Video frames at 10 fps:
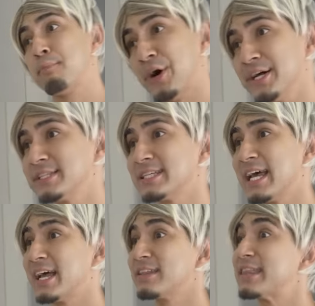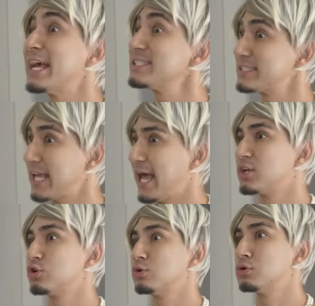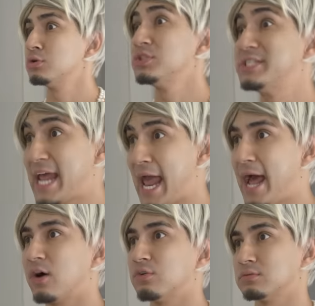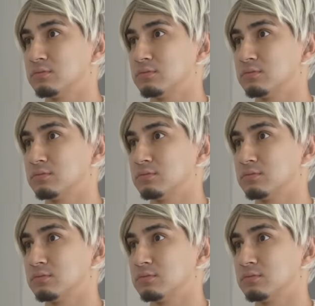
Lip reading: Put that sandal down.